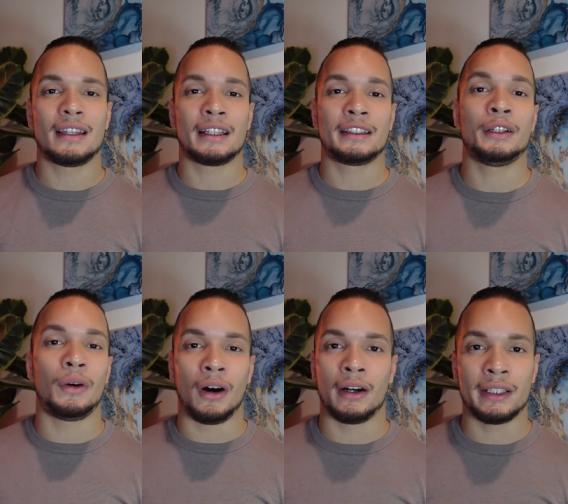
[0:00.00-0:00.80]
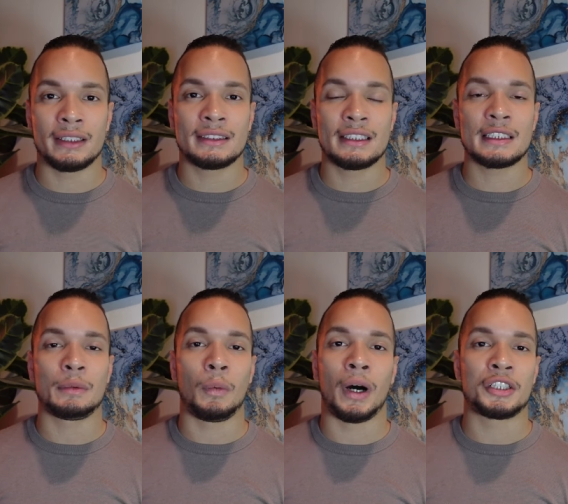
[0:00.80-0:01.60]
Latino audiences kids
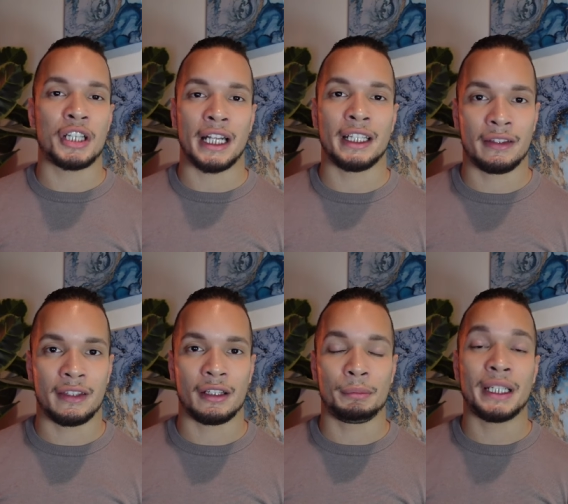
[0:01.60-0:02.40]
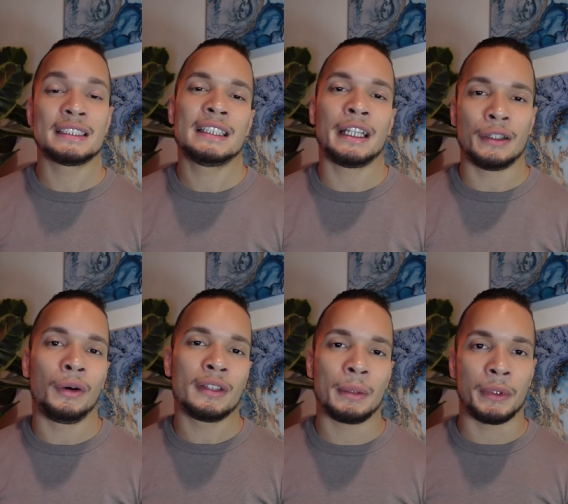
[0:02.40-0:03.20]
will watch anything because they
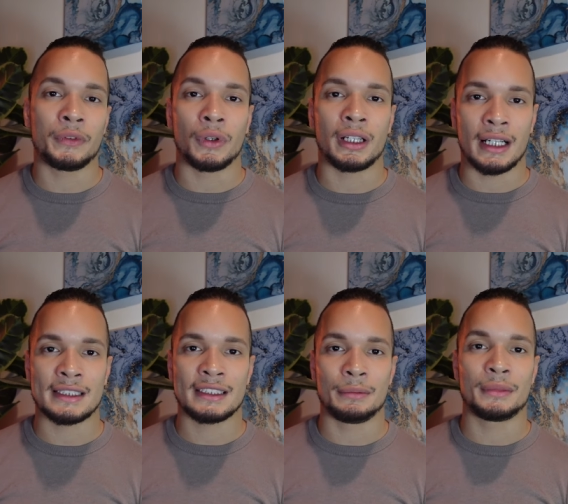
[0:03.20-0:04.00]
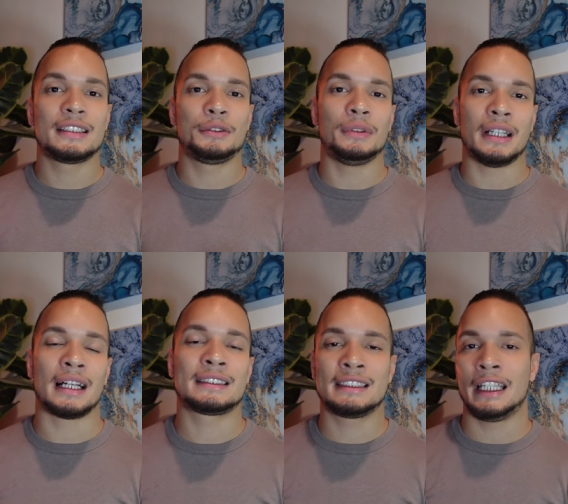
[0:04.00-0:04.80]
know that we've grown accustomed to
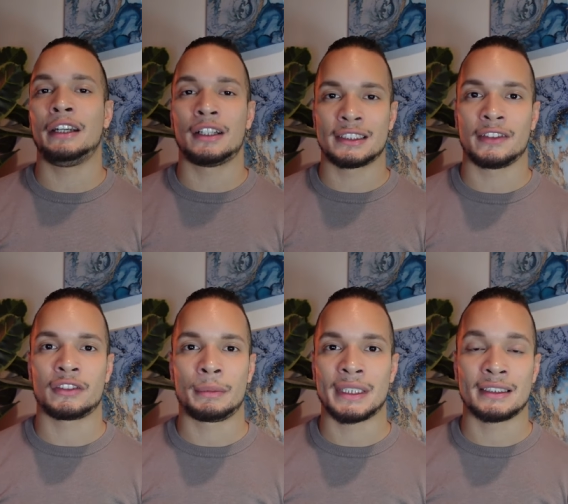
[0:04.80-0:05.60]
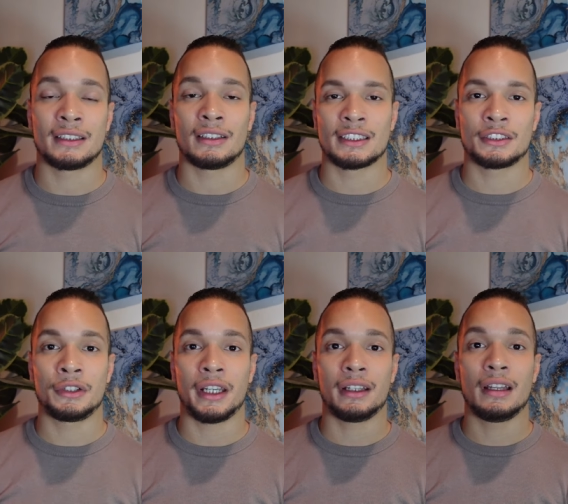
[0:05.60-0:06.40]
not seeing ourselves represented on
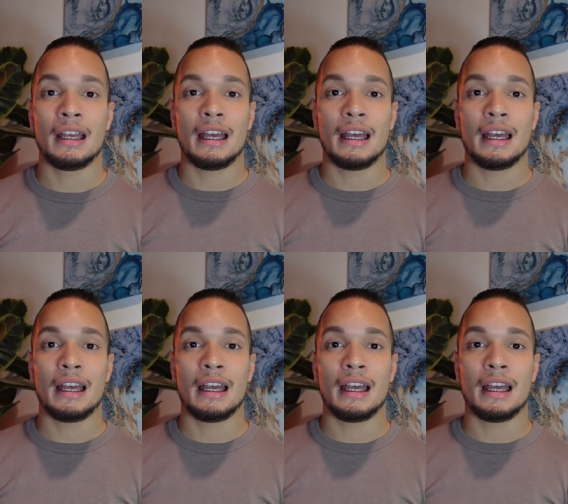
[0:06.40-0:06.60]
screen.